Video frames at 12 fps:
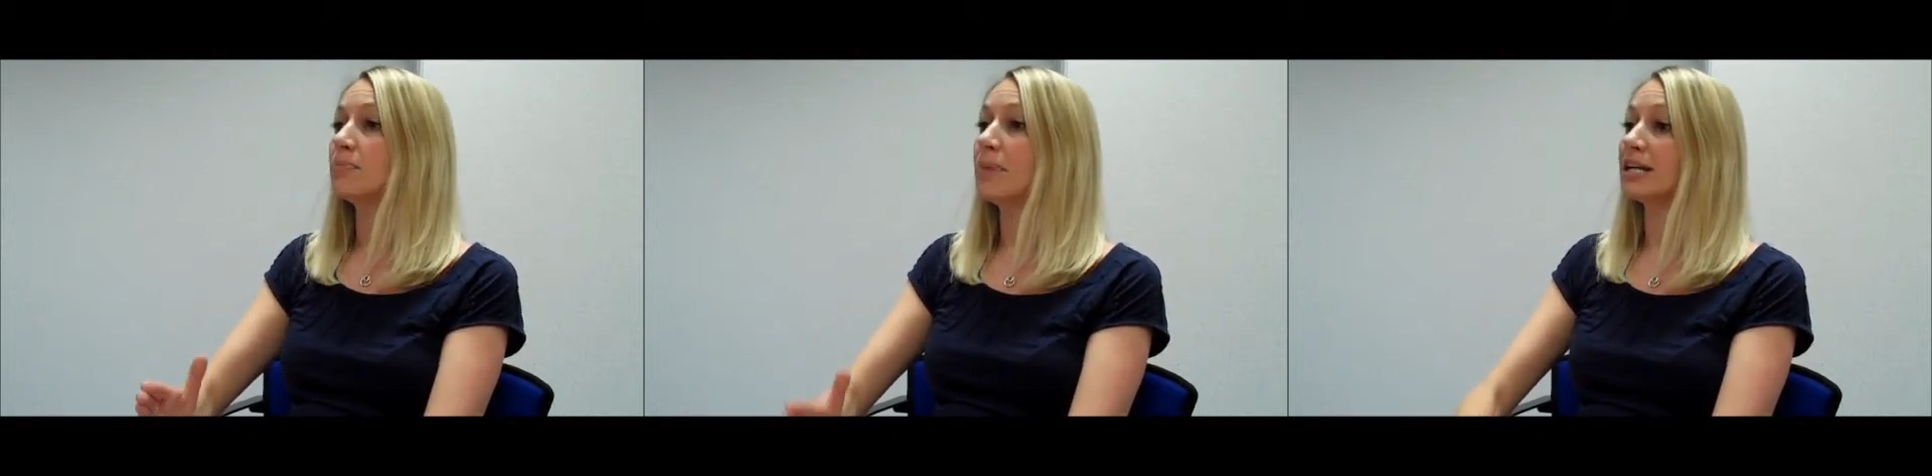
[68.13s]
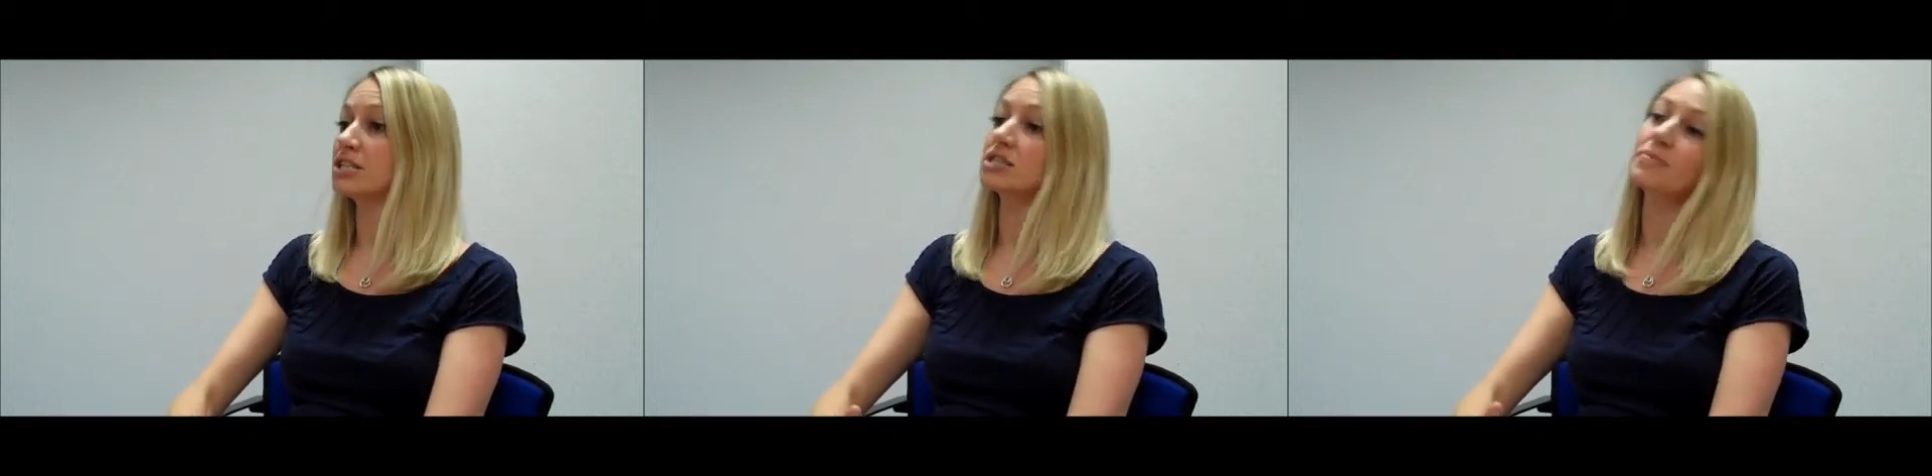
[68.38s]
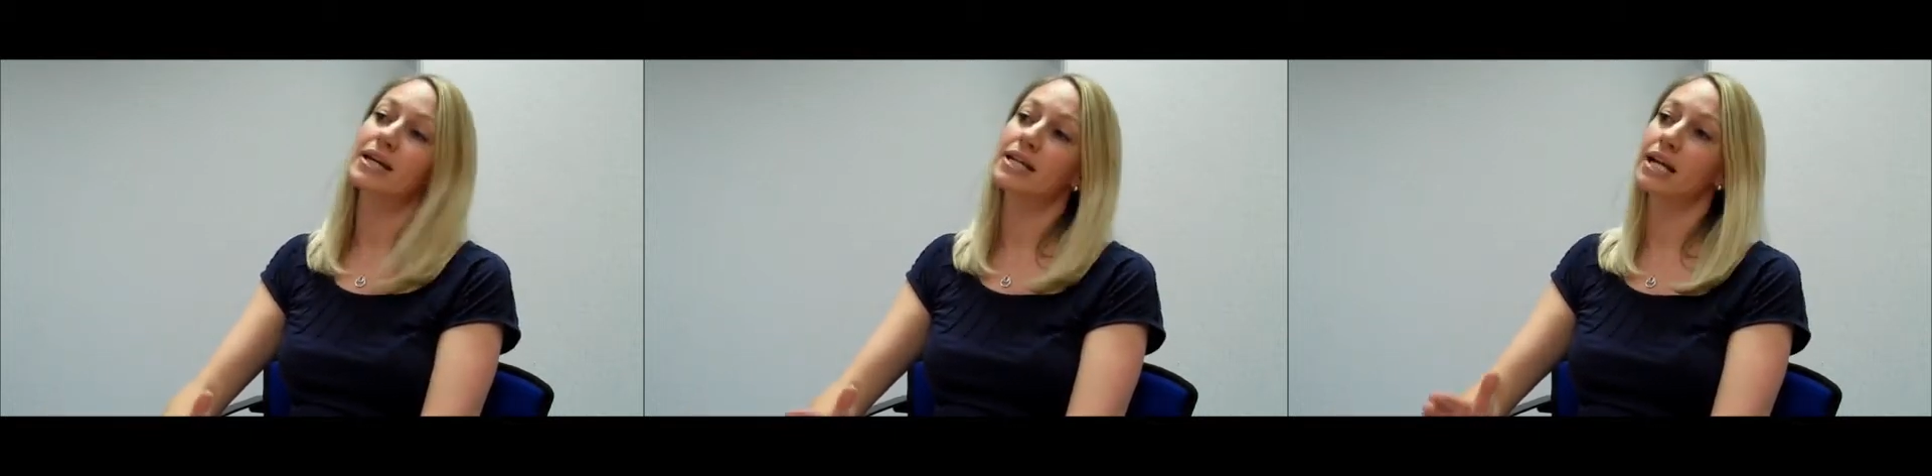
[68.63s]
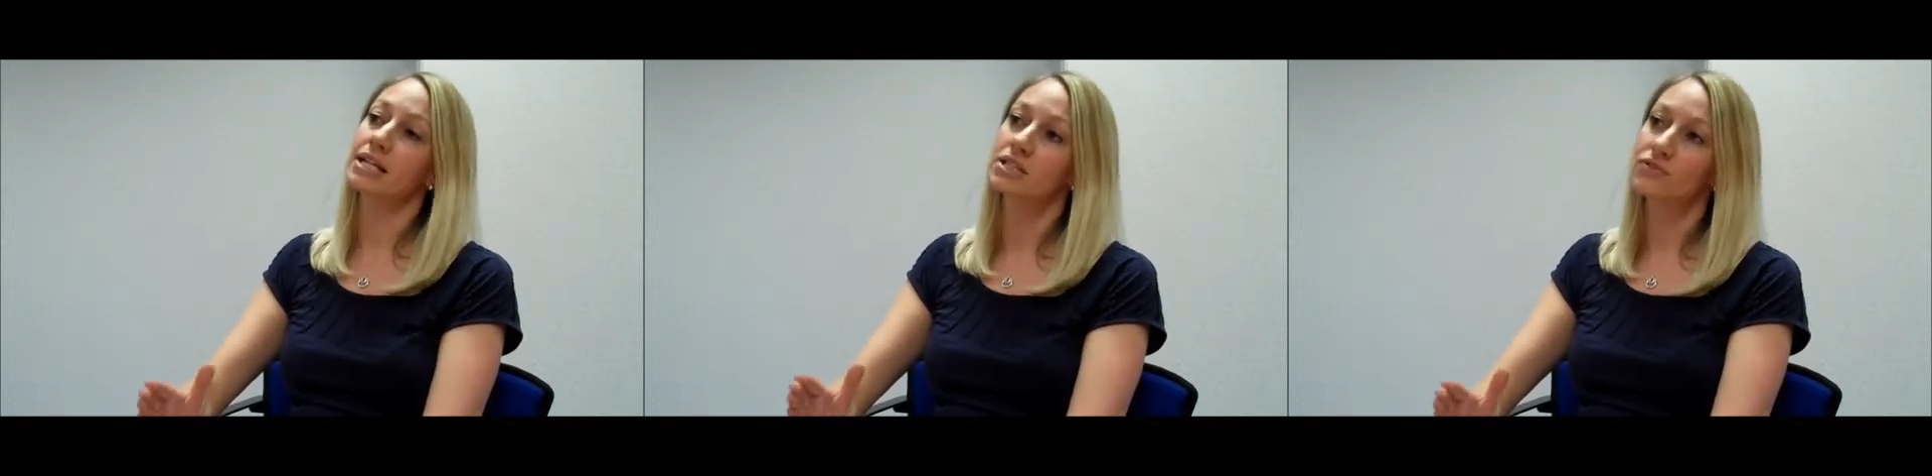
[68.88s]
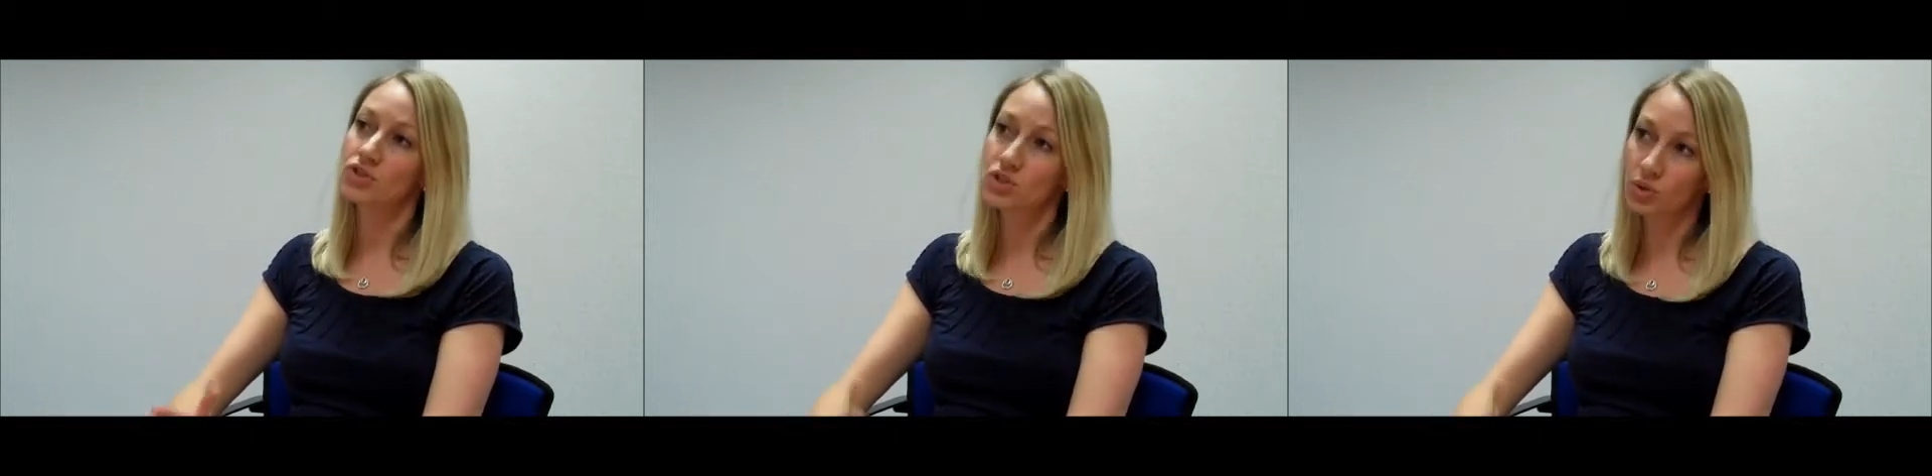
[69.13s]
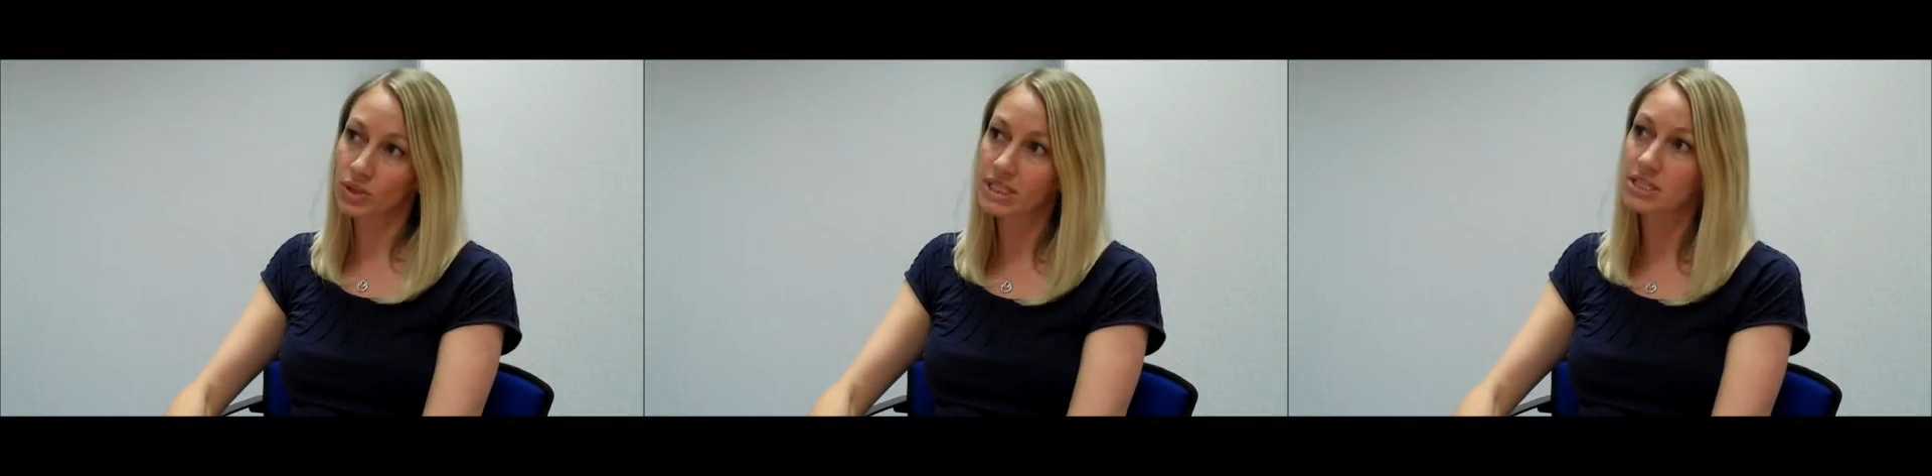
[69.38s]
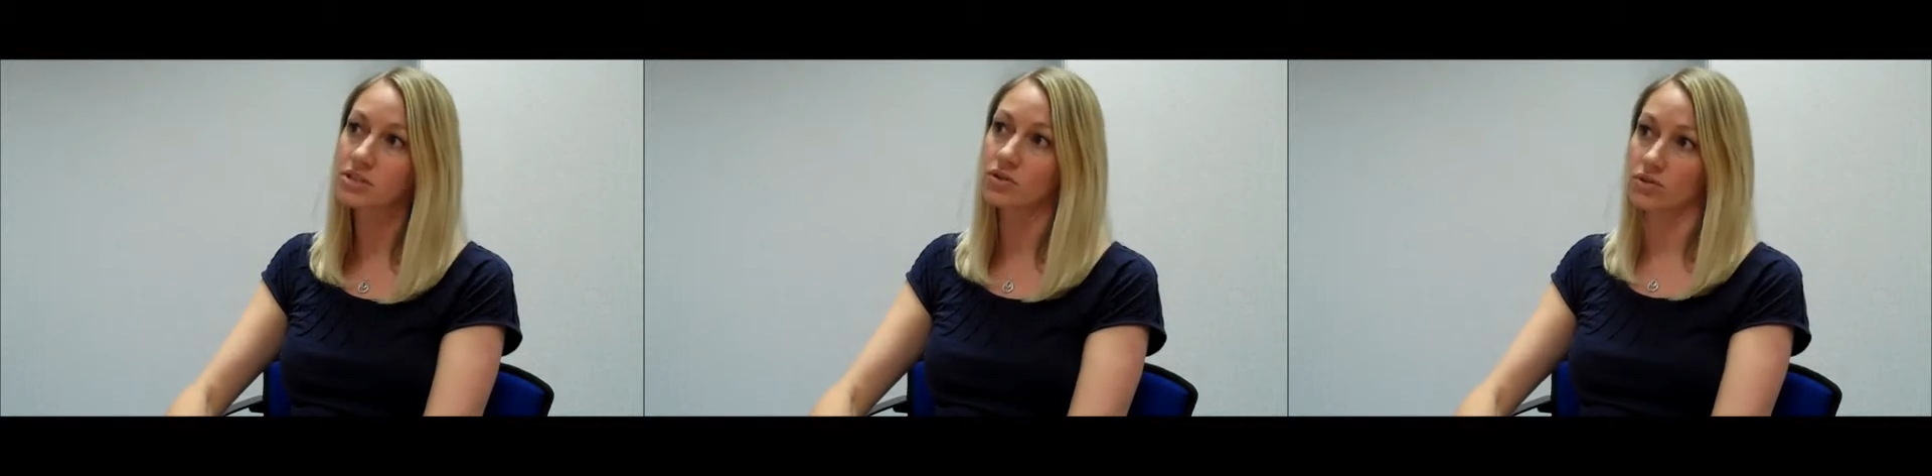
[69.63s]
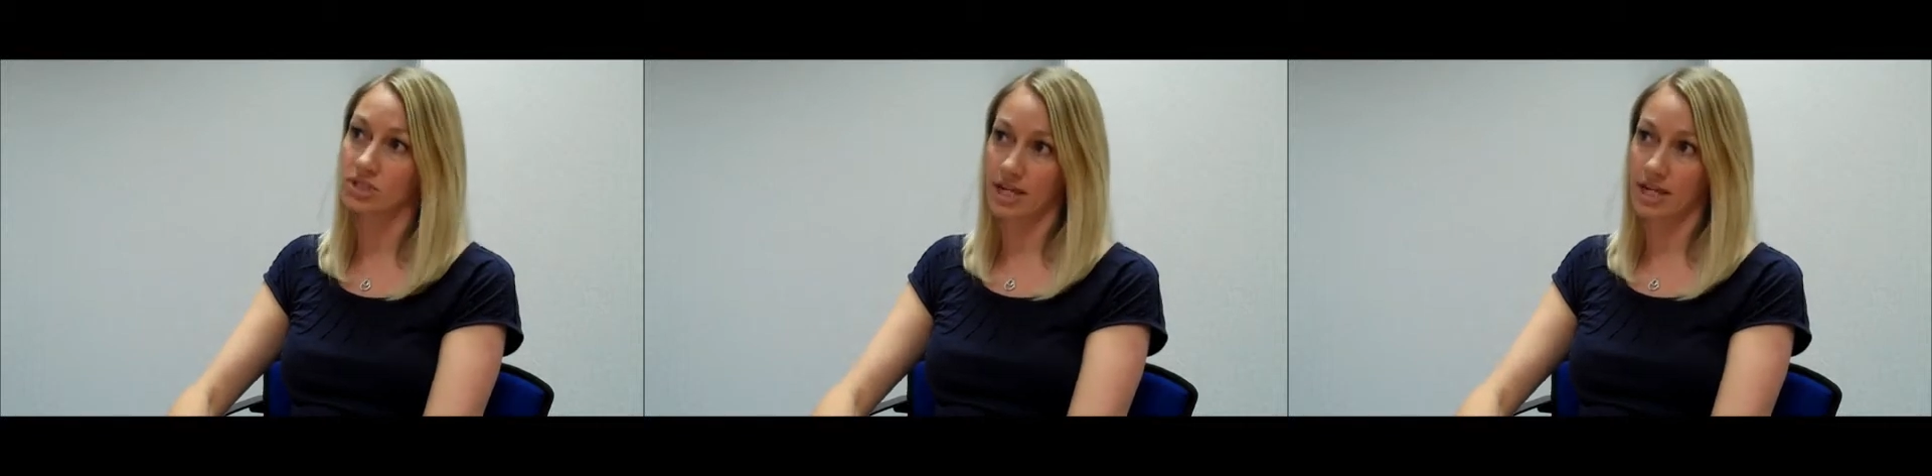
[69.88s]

patients make an active choice to not